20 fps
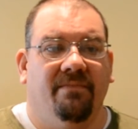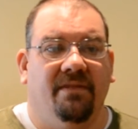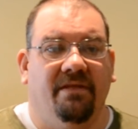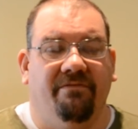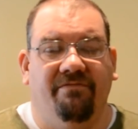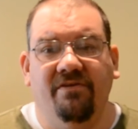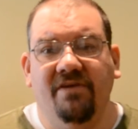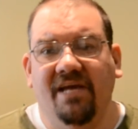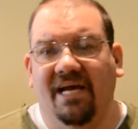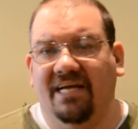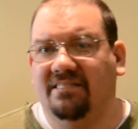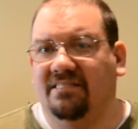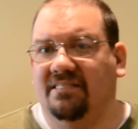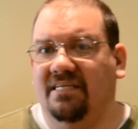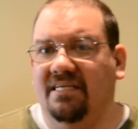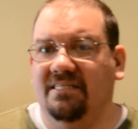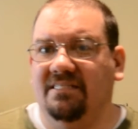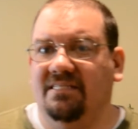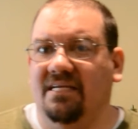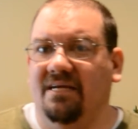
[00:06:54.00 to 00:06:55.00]
If you guys
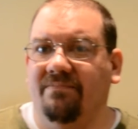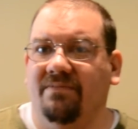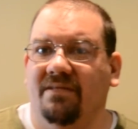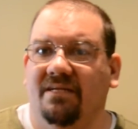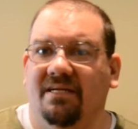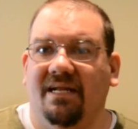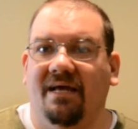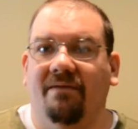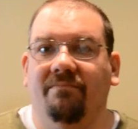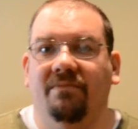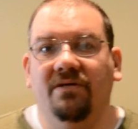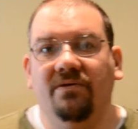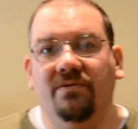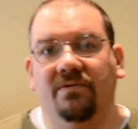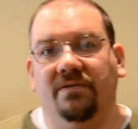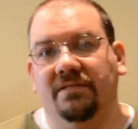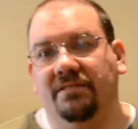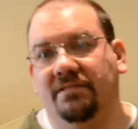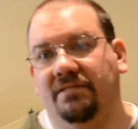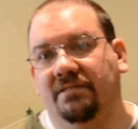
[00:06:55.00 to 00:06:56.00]
see something that I'm
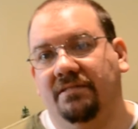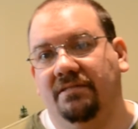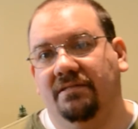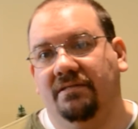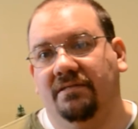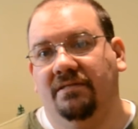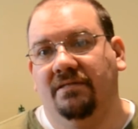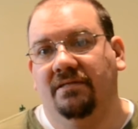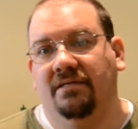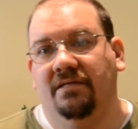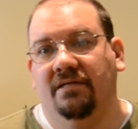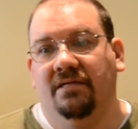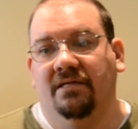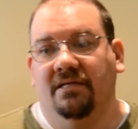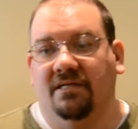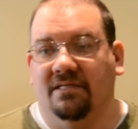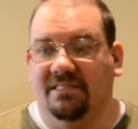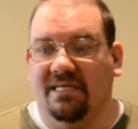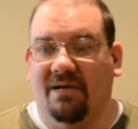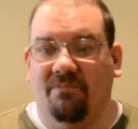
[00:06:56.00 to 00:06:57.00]
doing,
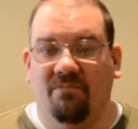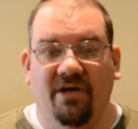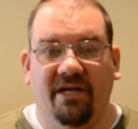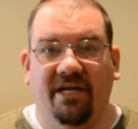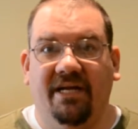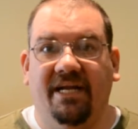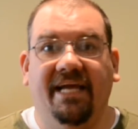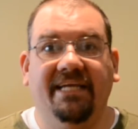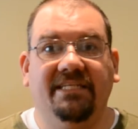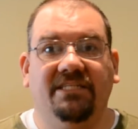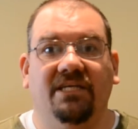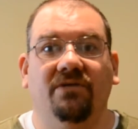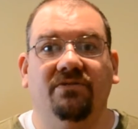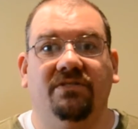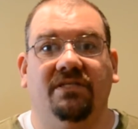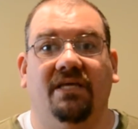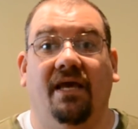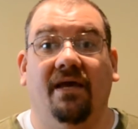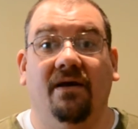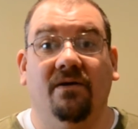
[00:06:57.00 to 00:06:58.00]
because I'm running HO
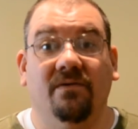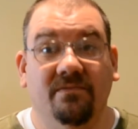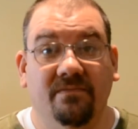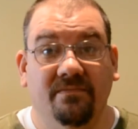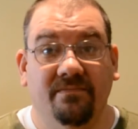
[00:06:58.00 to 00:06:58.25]
scale,